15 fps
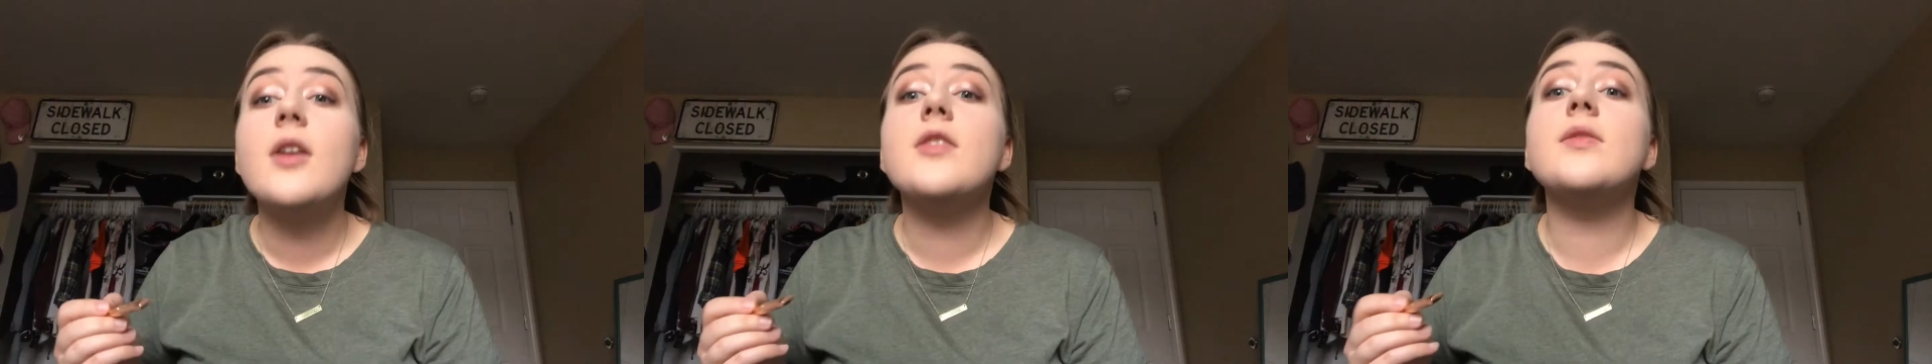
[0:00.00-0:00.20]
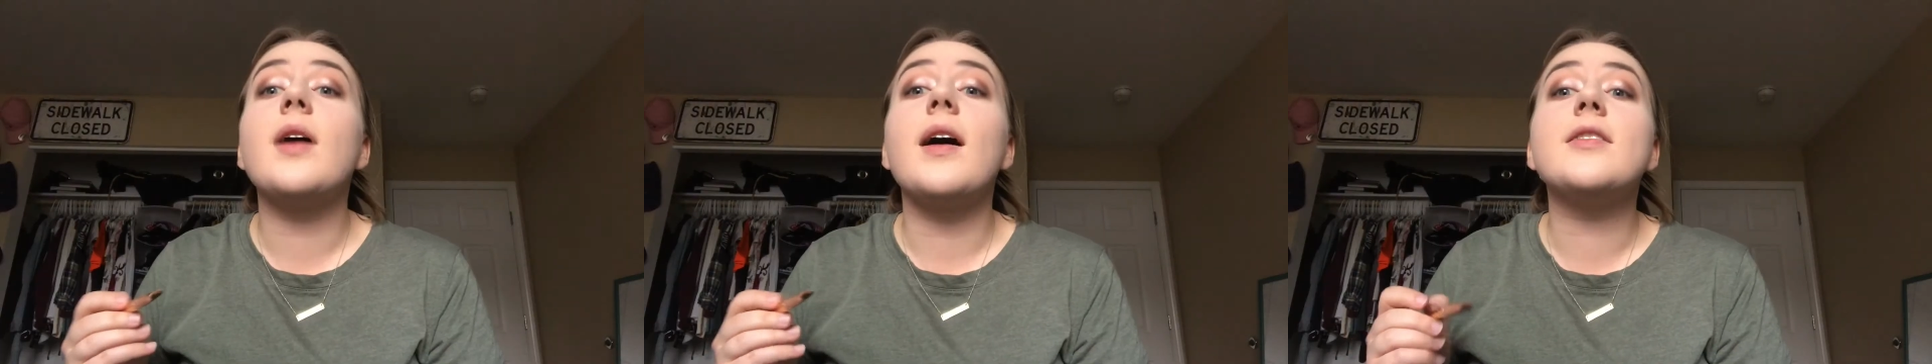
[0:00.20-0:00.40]

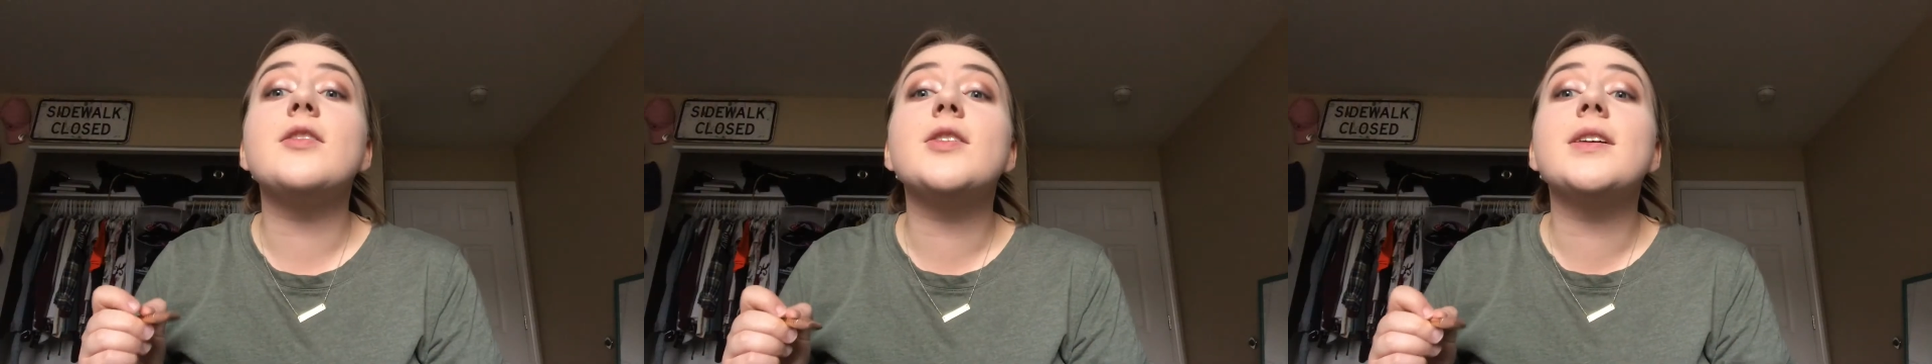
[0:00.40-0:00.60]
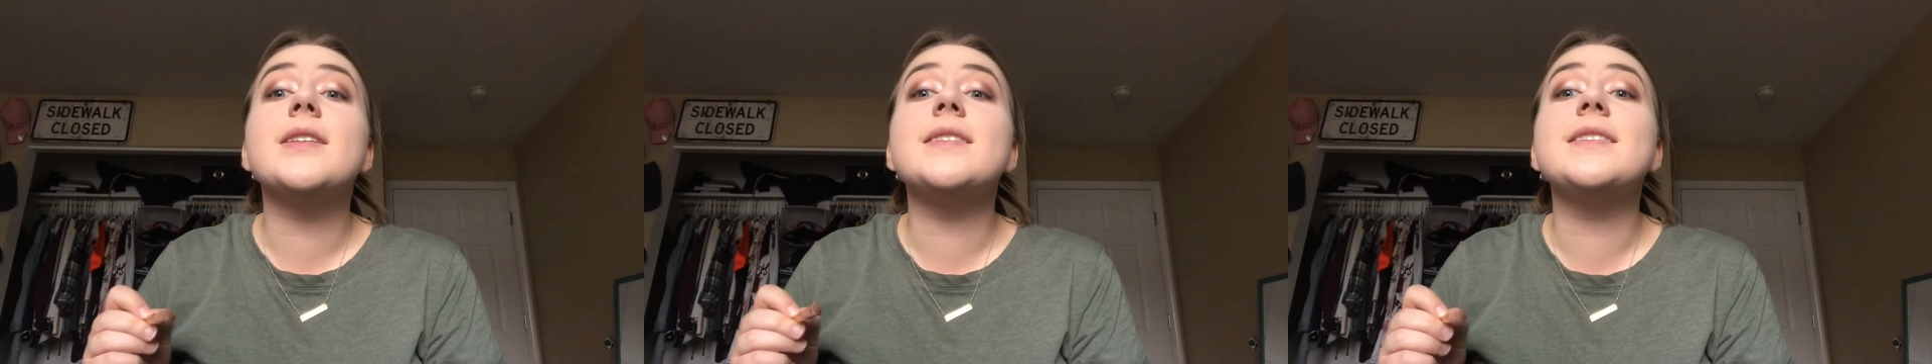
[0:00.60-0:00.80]
So as
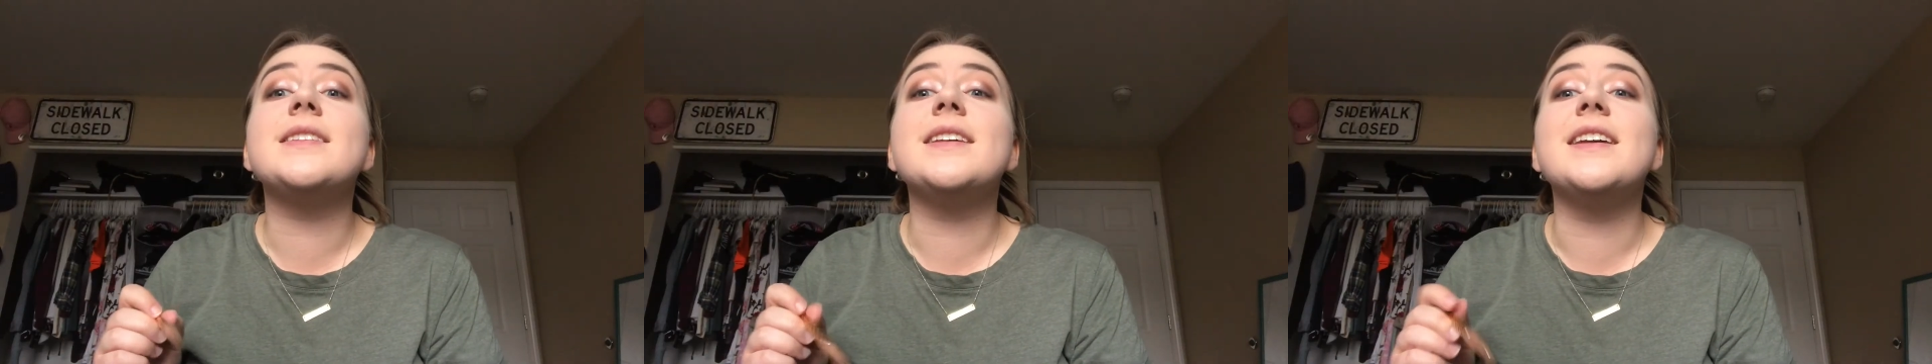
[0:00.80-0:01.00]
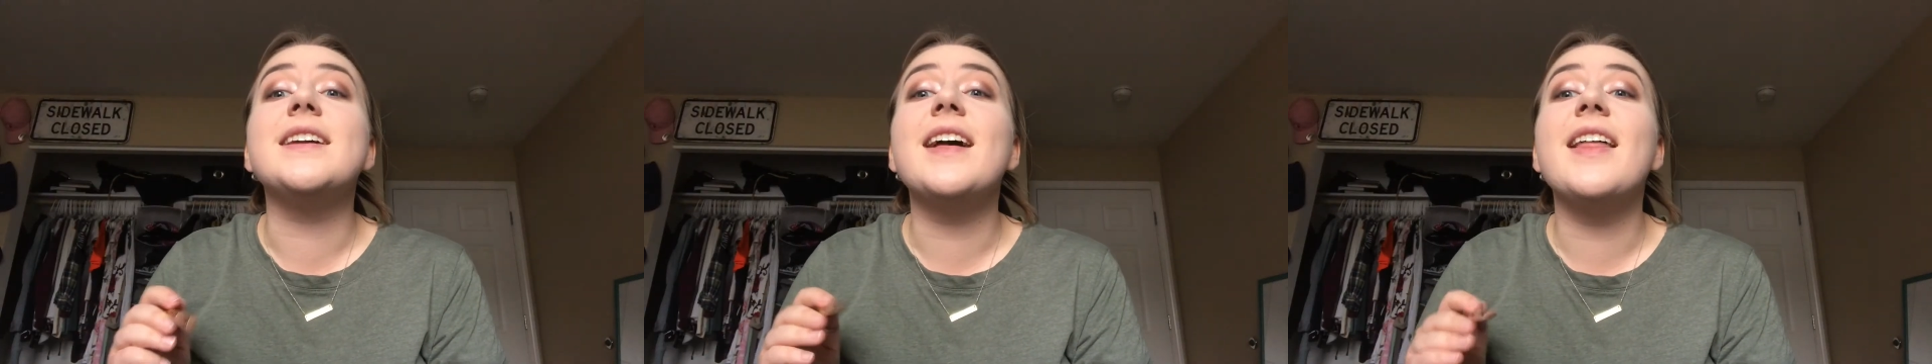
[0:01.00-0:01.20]
you can
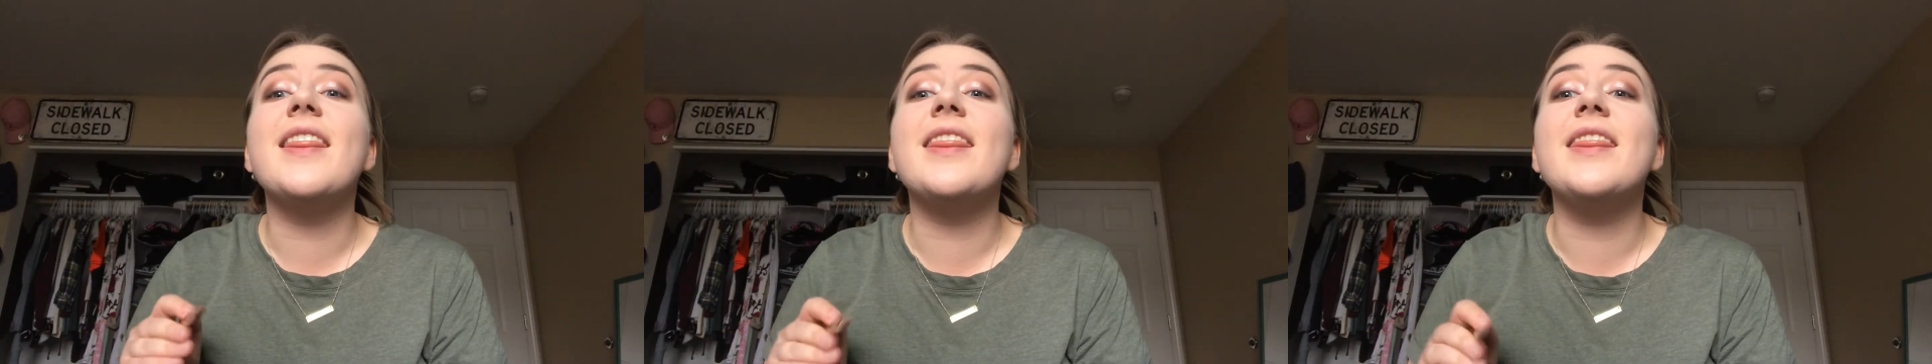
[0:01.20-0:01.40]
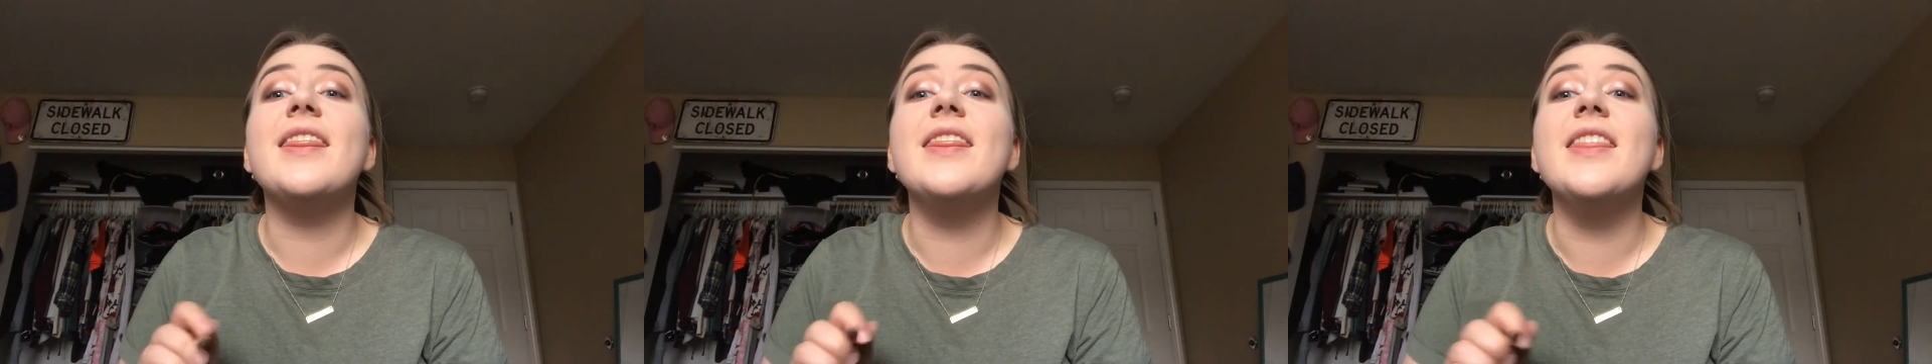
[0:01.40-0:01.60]
see,
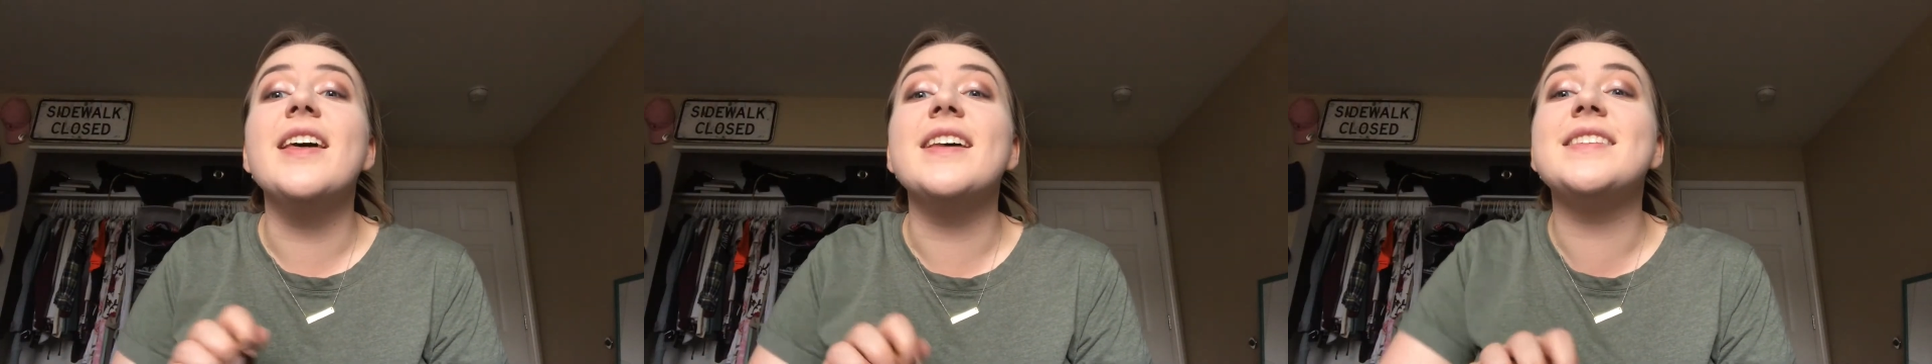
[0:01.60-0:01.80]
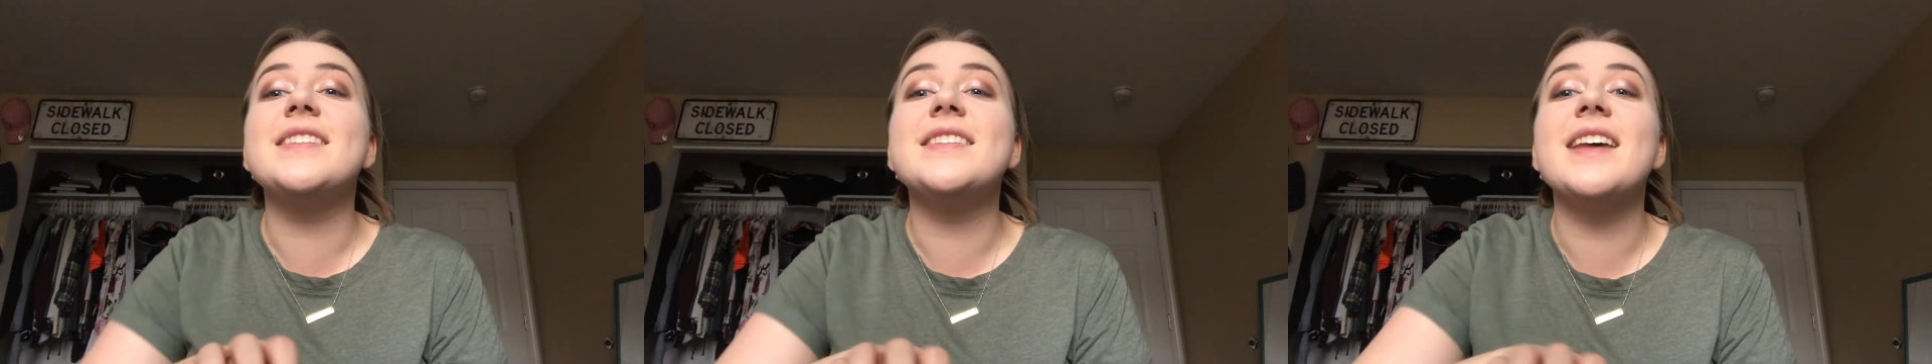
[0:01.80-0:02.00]

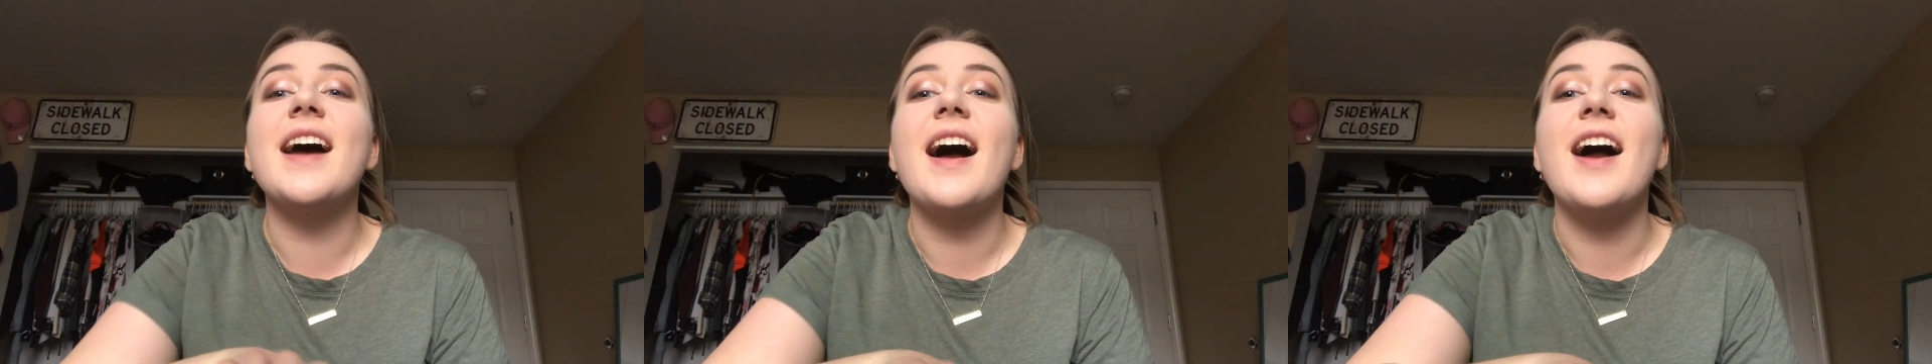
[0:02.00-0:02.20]
this